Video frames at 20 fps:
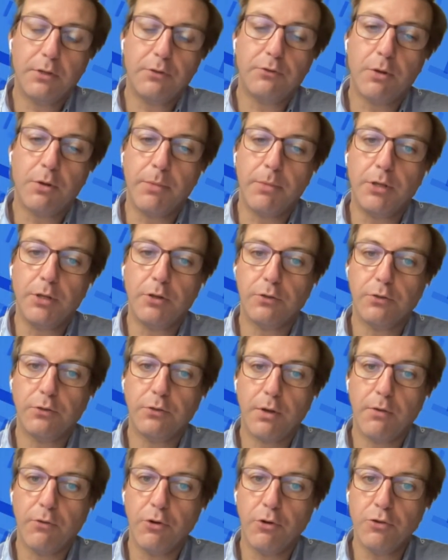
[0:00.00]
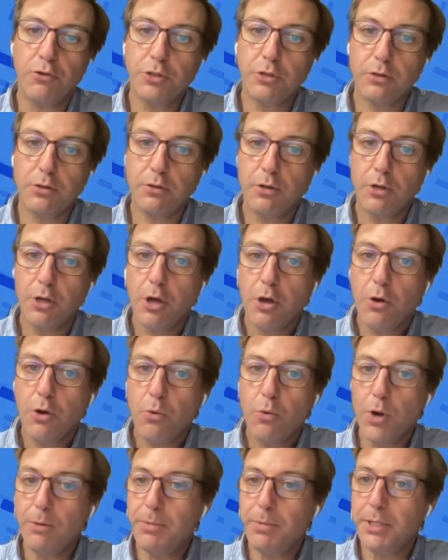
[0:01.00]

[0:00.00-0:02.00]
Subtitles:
tremendous evolution will